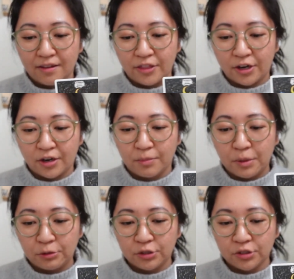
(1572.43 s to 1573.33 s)
their
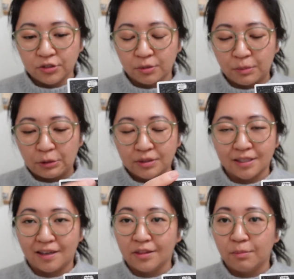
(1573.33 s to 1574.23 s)
emotions are
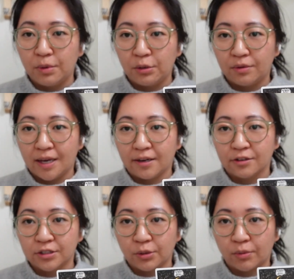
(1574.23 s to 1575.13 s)
mostly in the moon energy,